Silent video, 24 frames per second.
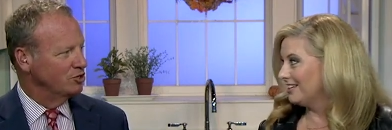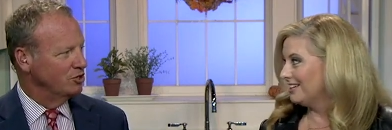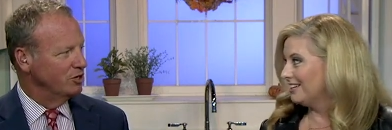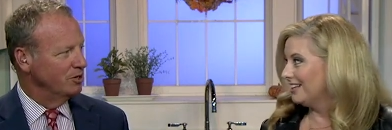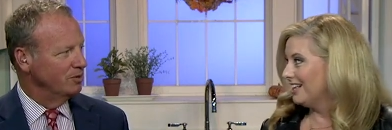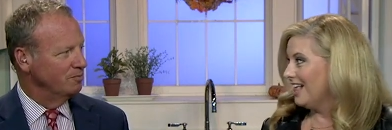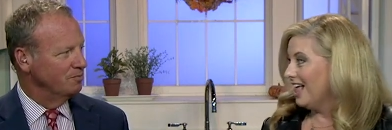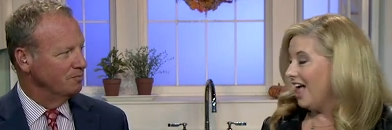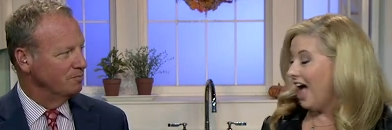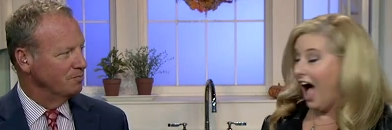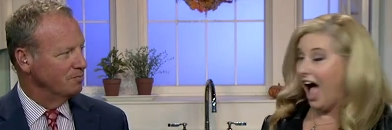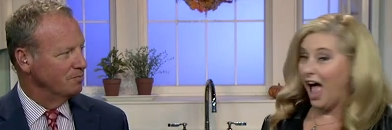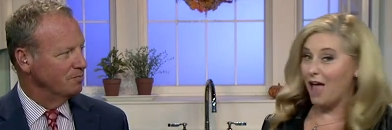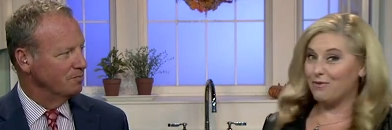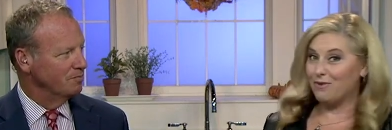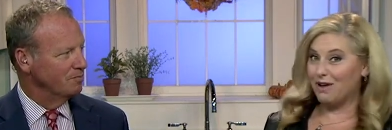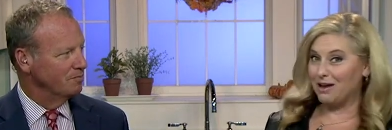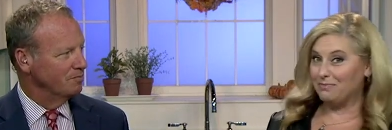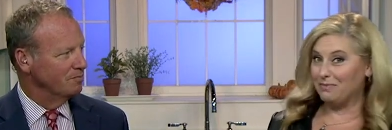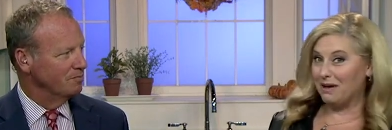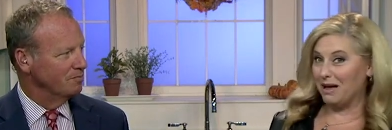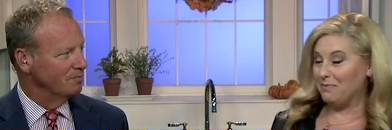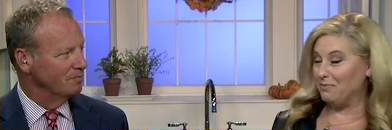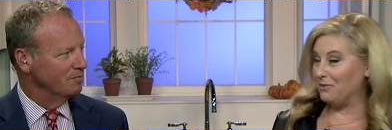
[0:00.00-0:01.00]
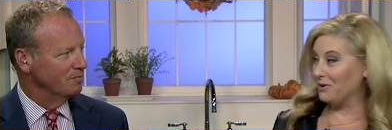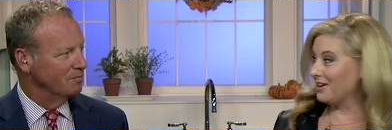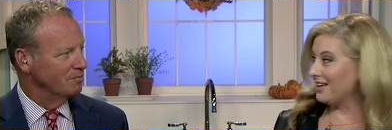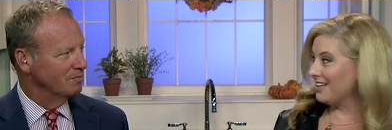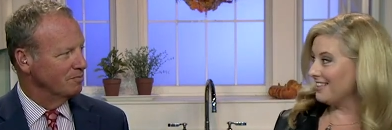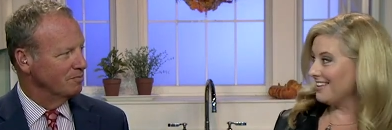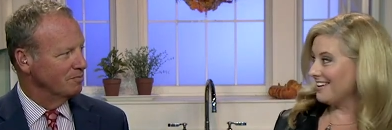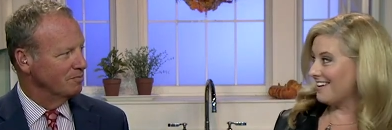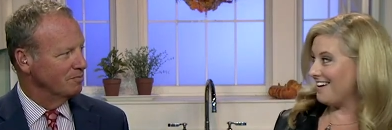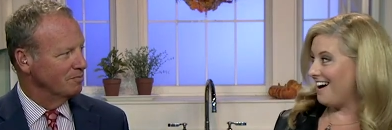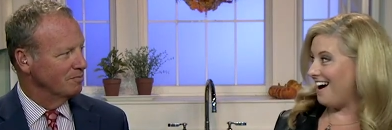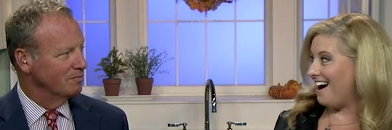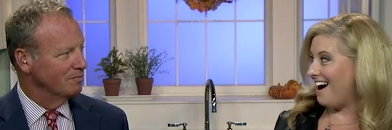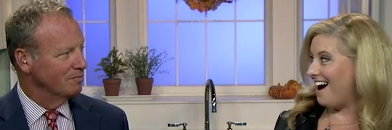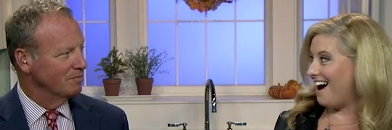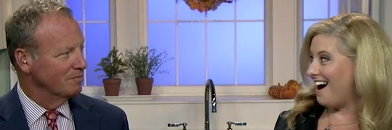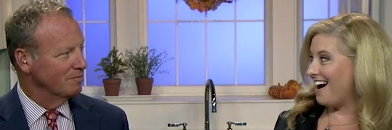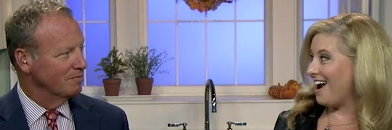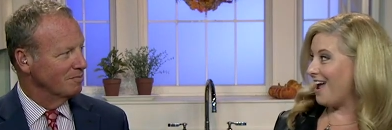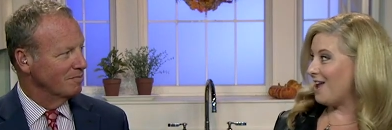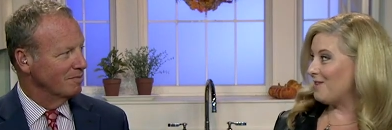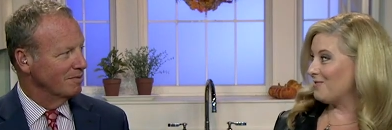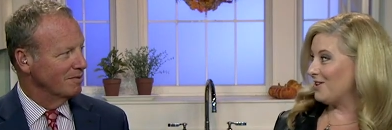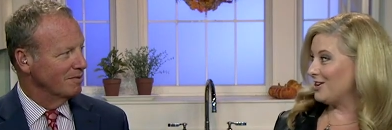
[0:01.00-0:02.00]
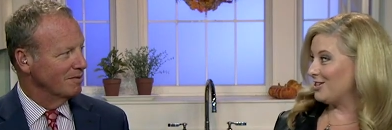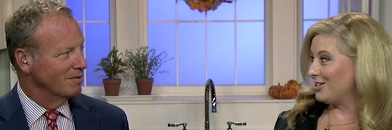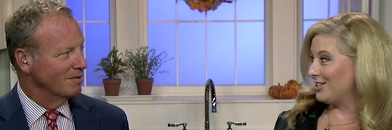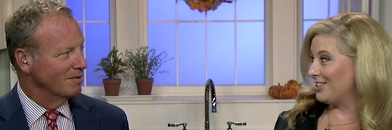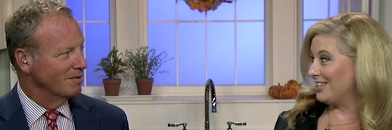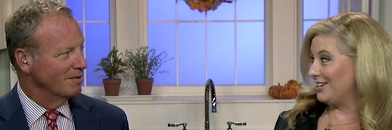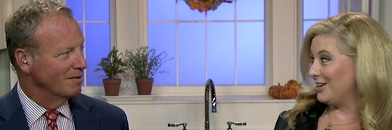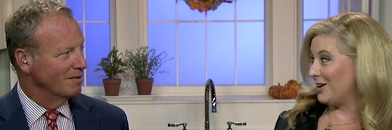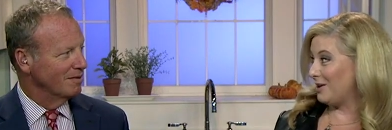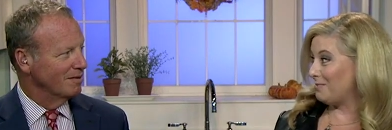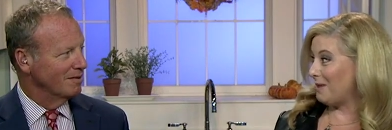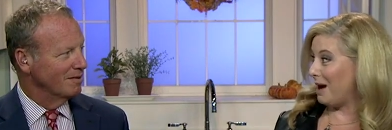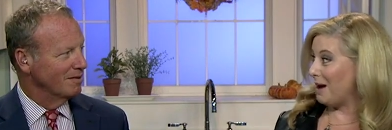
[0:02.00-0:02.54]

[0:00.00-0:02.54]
Speaker 1: do? I read my book in the car and went to the nearby